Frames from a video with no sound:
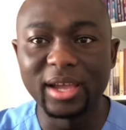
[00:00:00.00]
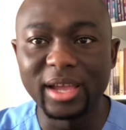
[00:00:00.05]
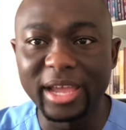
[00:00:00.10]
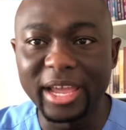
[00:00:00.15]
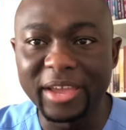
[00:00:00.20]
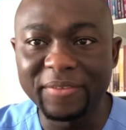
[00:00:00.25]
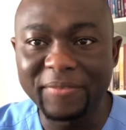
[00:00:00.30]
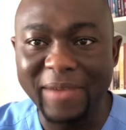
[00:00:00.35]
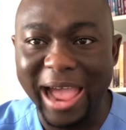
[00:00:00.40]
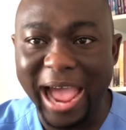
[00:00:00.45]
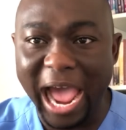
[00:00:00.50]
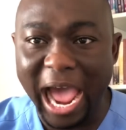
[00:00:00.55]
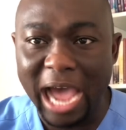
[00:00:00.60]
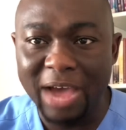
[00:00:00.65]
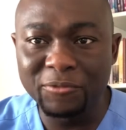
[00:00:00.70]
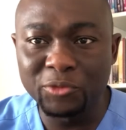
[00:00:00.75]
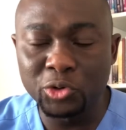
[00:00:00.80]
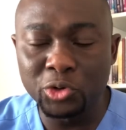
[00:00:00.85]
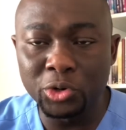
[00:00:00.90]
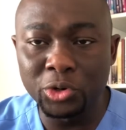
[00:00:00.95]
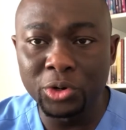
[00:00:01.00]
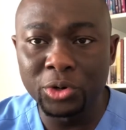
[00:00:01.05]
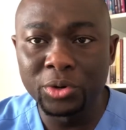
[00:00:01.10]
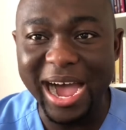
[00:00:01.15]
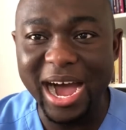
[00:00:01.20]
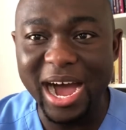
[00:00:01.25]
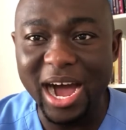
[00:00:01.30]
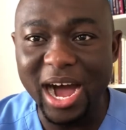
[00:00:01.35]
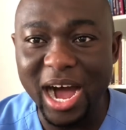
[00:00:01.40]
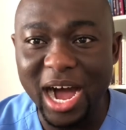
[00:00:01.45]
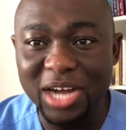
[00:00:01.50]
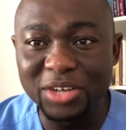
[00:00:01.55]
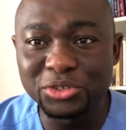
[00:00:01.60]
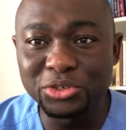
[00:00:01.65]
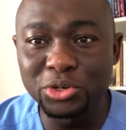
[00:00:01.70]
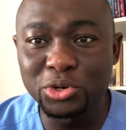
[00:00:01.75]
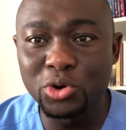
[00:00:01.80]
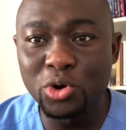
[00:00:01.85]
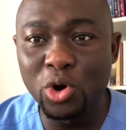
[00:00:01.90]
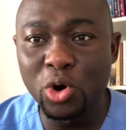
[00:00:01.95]
If after
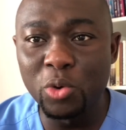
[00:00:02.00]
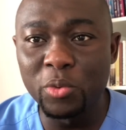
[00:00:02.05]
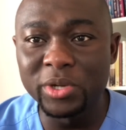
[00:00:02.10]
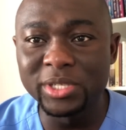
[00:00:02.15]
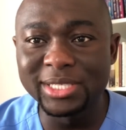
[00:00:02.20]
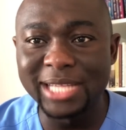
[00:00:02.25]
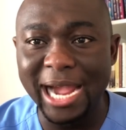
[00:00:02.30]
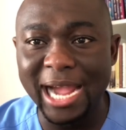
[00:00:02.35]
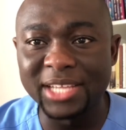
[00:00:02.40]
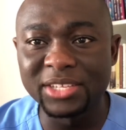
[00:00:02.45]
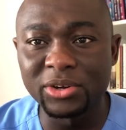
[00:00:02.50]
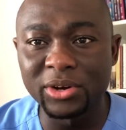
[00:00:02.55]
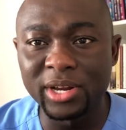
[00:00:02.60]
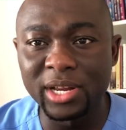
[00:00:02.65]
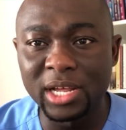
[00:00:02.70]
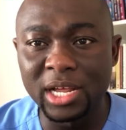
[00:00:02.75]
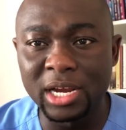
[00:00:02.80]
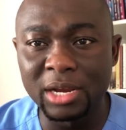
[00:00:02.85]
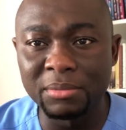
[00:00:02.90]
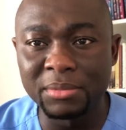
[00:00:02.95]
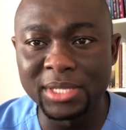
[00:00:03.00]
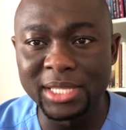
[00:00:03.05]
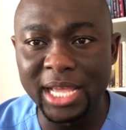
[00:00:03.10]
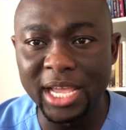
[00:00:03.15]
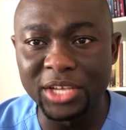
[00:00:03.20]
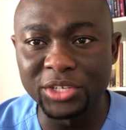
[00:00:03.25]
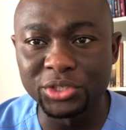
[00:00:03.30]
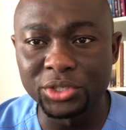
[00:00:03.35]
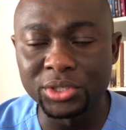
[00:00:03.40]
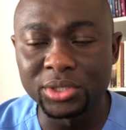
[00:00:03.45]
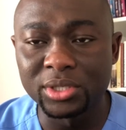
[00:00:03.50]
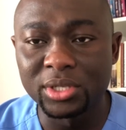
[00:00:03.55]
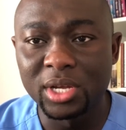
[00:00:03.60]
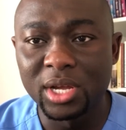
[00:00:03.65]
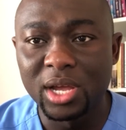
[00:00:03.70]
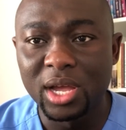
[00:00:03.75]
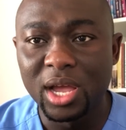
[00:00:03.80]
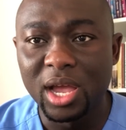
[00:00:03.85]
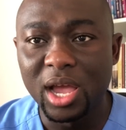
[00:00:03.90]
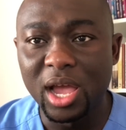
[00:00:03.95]
undergoing dietary elimination
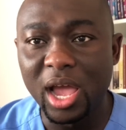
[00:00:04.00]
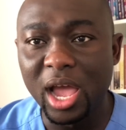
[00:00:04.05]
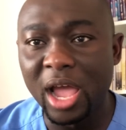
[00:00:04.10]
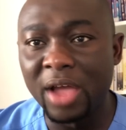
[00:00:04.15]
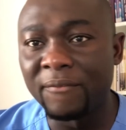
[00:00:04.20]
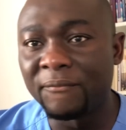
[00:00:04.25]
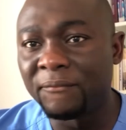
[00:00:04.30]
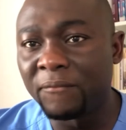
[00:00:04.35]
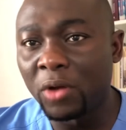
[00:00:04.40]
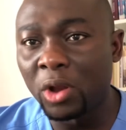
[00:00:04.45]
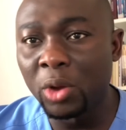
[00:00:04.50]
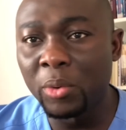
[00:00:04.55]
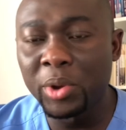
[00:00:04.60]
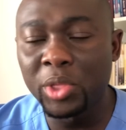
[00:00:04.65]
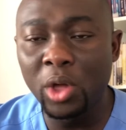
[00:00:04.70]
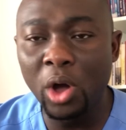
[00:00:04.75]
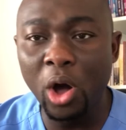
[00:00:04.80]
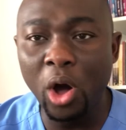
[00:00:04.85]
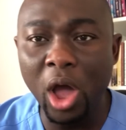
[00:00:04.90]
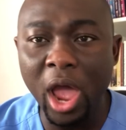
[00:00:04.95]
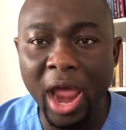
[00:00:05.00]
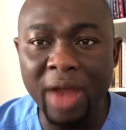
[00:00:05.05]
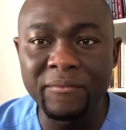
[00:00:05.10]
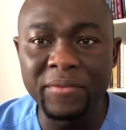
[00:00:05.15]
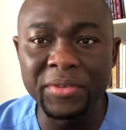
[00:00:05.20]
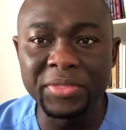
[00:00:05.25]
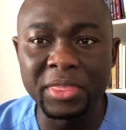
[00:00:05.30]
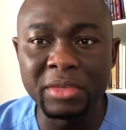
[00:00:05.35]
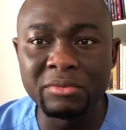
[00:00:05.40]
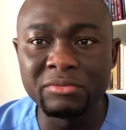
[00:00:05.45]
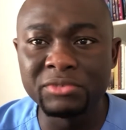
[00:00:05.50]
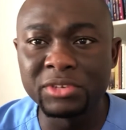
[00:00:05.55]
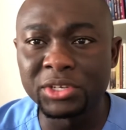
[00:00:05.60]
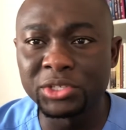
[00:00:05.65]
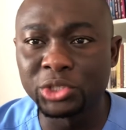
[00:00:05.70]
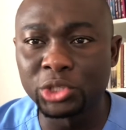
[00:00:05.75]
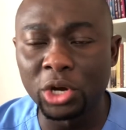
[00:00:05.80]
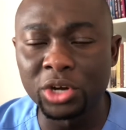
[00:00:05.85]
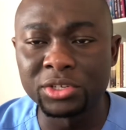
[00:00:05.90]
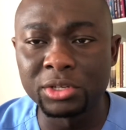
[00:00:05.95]
and following everything we
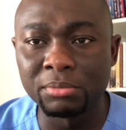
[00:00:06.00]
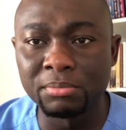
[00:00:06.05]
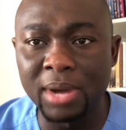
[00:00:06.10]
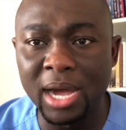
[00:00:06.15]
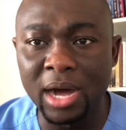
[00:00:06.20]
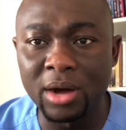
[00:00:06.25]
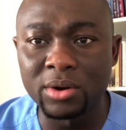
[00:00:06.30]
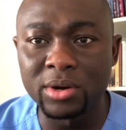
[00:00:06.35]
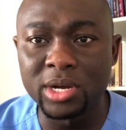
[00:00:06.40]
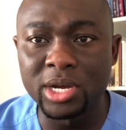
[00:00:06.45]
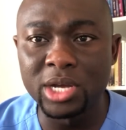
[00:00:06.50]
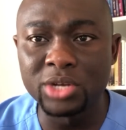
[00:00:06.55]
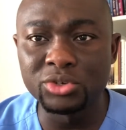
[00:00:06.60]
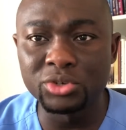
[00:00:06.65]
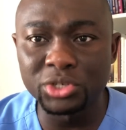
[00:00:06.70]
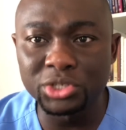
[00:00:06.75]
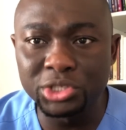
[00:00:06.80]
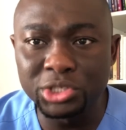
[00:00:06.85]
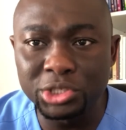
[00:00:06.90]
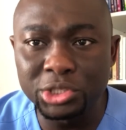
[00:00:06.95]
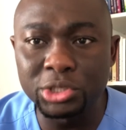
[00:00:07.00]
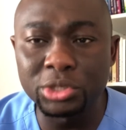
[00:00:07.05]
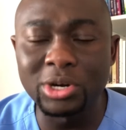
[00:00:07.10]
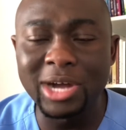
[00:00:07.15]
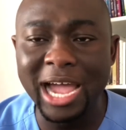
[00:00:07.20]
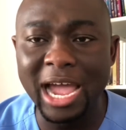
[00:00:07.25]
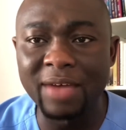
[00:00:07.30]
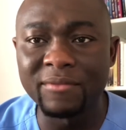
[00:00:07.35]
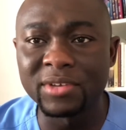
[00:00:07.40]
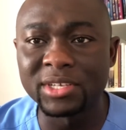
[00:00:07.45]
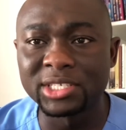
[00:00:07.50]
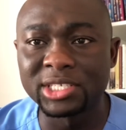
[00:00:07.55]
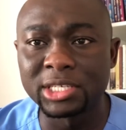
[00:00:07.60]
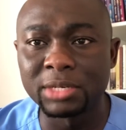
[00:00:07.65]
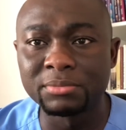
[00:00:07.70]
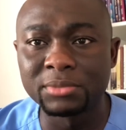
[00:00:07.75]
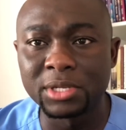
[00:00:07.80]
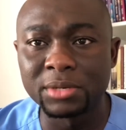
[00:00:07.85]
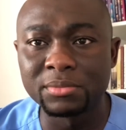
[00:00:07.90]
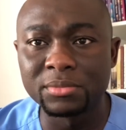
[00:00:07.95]
just talked about and you're still having
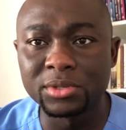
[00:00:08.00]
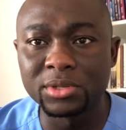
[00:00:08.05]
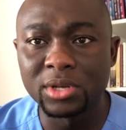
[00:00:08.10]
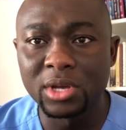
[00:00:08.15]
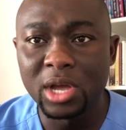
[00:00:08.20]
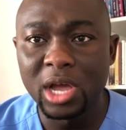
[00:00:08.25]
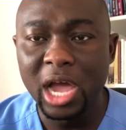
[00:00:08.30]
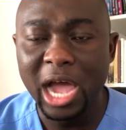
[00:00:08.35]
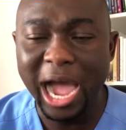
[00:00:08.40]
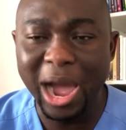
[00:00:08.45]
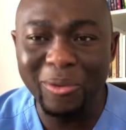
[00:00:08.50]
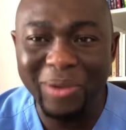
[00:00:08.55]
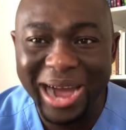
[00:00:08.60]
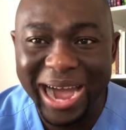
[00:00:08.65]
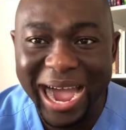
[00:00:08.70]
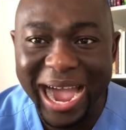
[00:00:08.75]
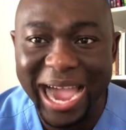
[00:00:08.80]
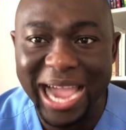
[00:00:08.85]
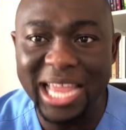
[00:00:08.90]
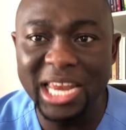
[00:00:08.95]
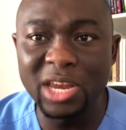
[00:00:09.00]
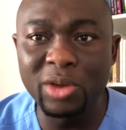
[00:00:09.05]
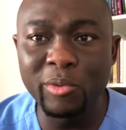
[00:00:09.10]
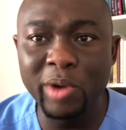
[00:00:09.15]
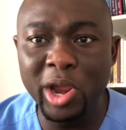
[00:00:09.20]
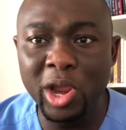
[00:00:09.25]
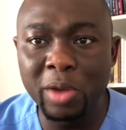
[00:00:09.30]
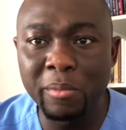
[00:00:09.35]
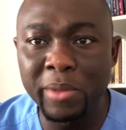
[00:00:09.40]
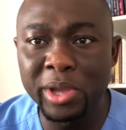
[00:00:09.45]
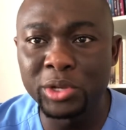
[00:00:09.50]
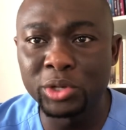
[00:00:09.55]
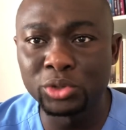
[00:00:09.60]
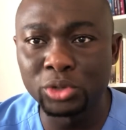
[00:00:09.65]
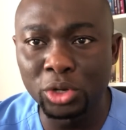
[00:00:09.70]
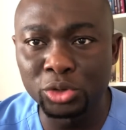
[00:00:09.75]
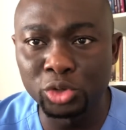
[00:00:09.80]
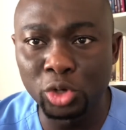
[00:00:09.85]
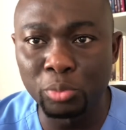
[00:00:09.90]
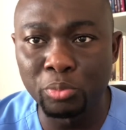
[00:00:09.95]
symptoms, I would highly recommend you
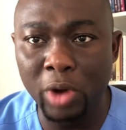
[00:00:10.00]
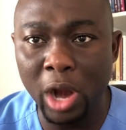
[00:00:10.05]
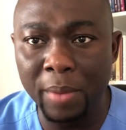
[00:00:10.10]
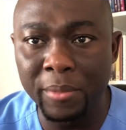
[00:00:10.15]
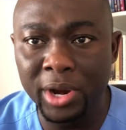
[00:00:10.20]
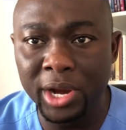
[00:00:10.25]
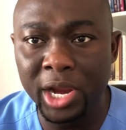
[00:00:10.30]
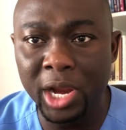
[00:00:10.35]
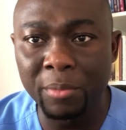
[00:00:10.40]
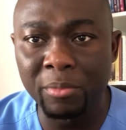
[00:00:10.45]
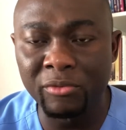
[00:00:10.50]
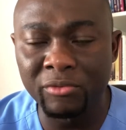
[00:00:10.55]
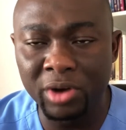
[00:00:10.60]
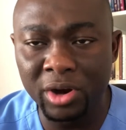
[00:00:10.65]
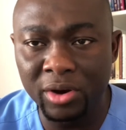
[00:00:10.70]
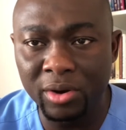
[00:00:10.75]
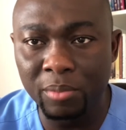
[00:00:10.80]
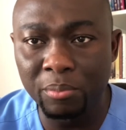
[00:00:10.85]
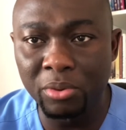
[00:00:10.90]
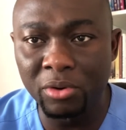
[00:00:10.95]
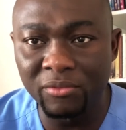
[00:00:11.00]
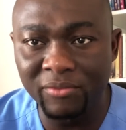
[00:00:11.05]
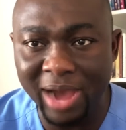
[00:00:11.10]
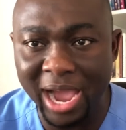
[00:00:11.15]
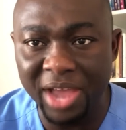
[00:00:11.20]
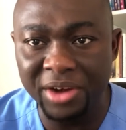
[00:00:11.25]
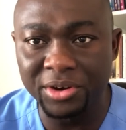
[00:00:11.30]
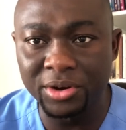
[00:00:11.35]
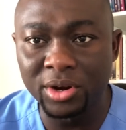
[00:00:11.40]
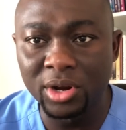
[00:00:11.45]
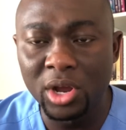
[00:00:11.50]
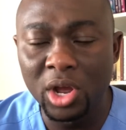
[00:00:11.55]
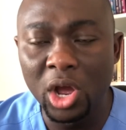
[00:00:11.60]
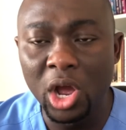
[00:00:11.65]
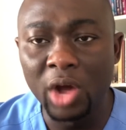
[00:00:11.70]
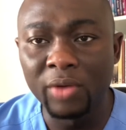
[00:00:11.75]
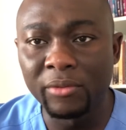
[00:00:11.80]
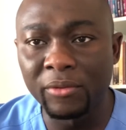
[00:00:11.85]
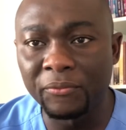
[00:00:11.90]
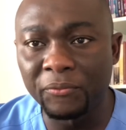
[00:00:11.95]
talk to your primary care provider
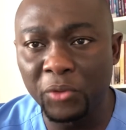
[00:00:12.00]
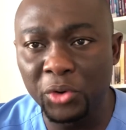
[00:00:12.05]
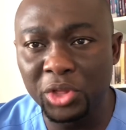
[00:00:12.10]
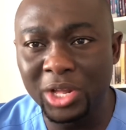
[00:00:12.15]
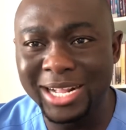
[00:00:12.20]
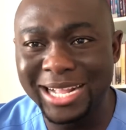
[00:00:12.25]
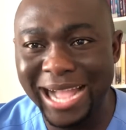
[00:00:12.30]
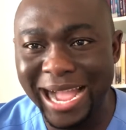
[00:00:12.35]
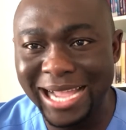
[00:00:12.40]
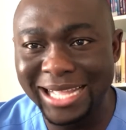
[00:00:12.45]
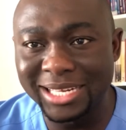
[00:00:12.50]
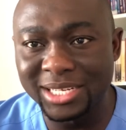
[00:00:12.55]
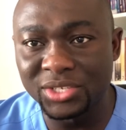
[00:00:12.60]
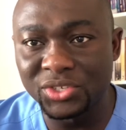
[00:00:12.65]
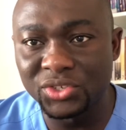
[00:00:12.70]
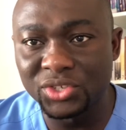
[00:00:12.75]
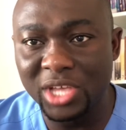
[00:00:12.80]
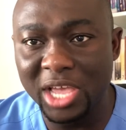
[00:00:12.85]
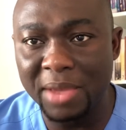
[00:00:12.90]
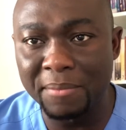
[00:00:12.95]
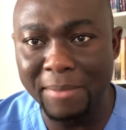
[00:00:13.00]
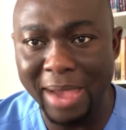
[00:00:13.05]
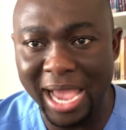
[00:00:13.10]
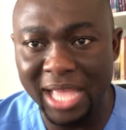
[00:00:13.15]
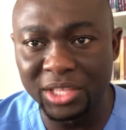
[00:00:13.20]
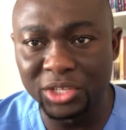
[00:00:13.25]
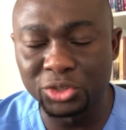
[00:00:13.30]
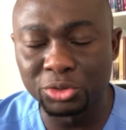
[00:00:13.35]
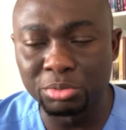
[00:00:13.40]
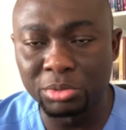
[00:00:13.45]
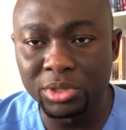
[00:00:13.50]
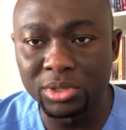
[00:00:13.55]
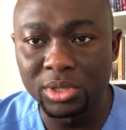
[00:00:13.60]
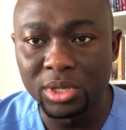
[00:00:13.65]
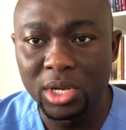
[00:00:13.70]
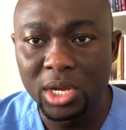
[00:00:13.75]
for further guidance and management,